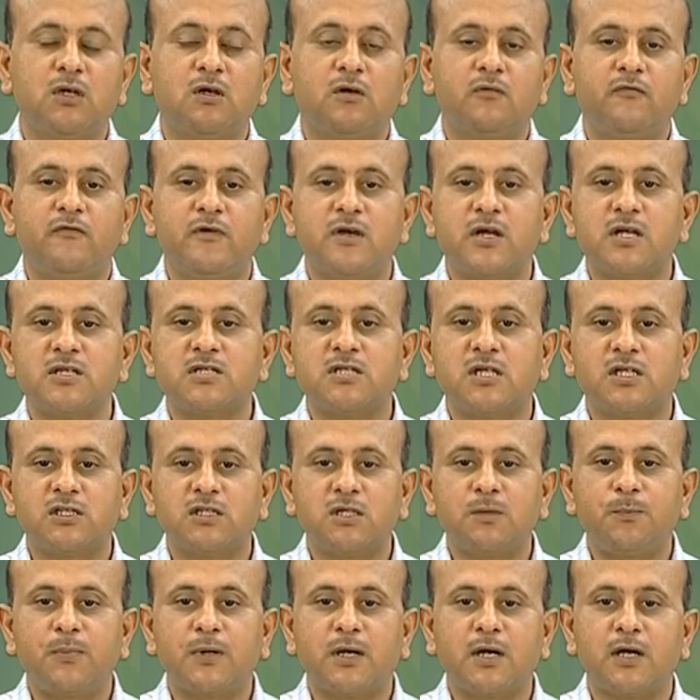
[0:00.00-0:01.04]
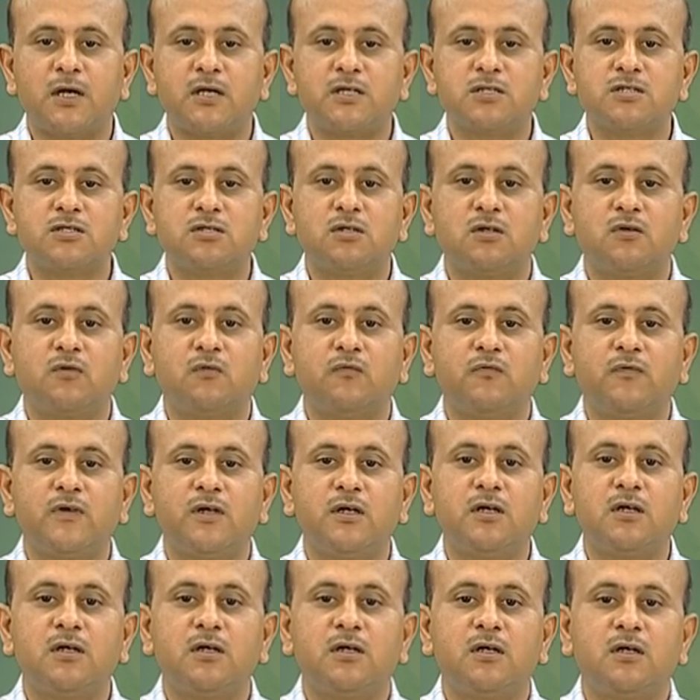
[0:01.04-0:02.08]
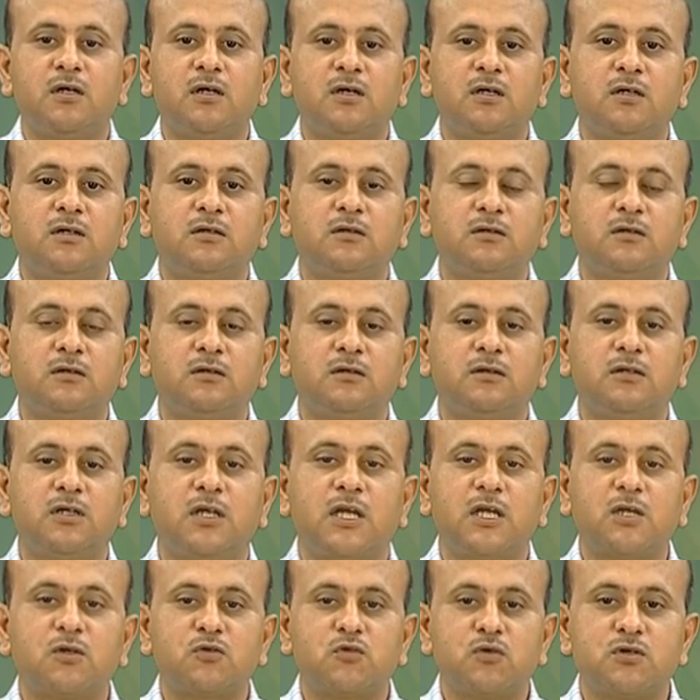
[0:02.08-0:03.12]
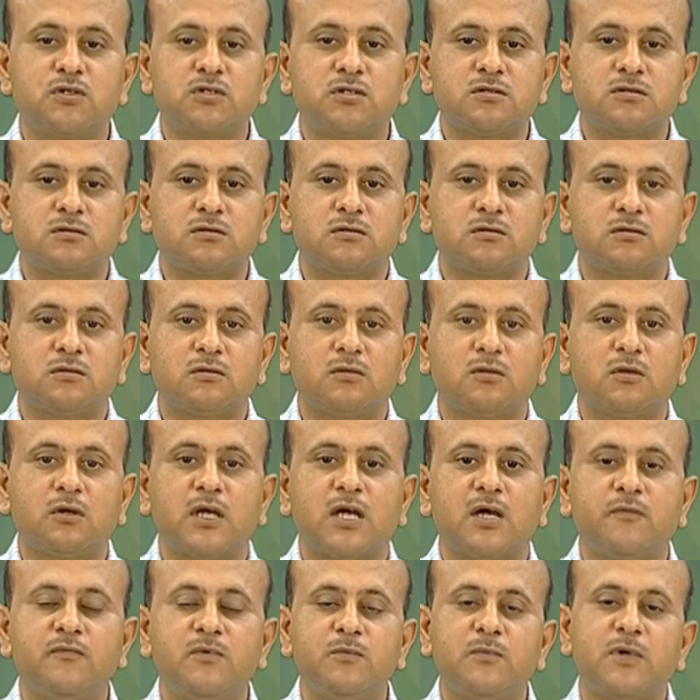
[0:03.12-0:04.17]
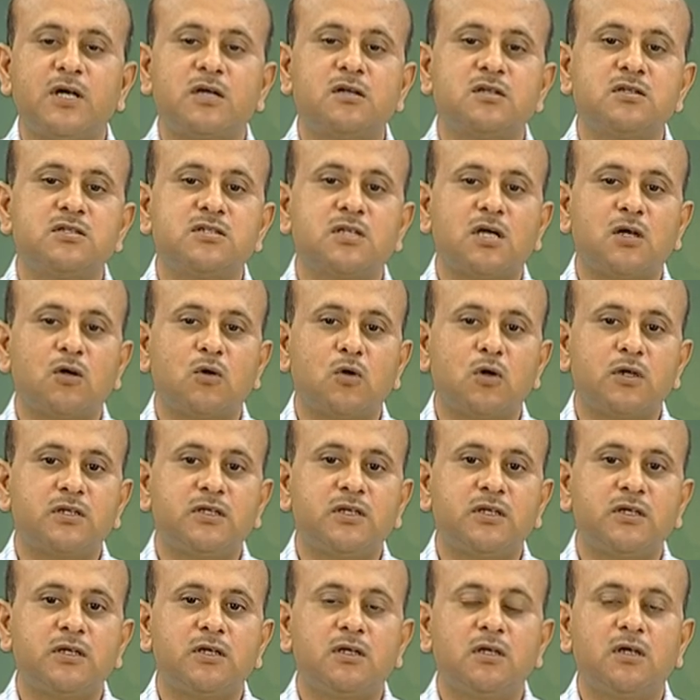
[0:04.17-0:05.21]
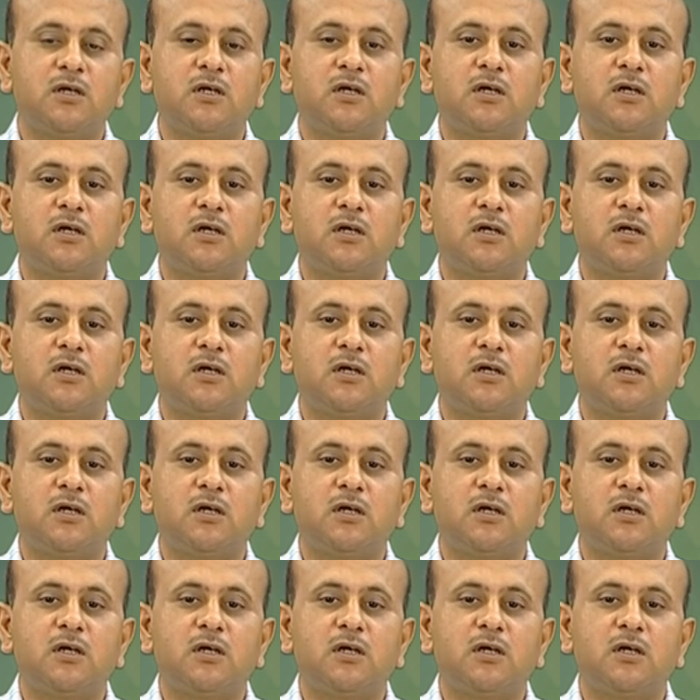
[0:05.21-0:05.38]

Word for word: Whereas, other parts where the electrons or heavy metals are not there,